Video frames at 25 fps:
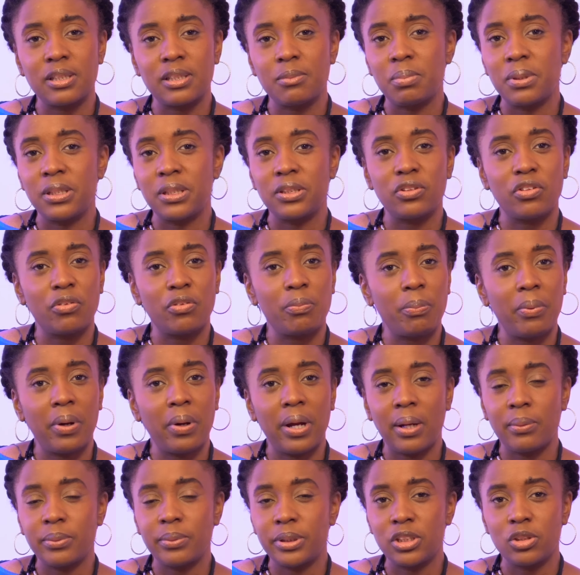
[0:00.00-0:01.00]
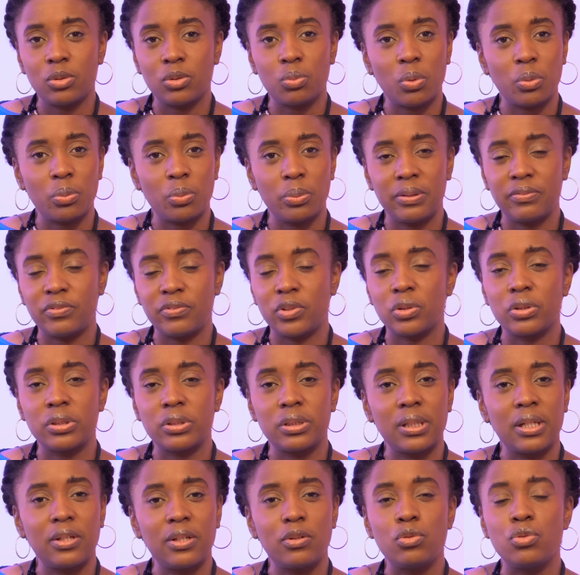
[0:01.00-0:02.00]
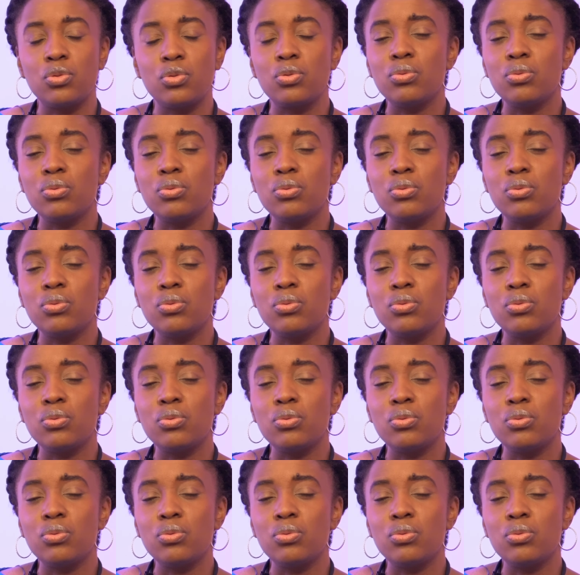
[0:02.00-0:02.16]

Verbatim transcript: the place of prayer, which is what we've just said.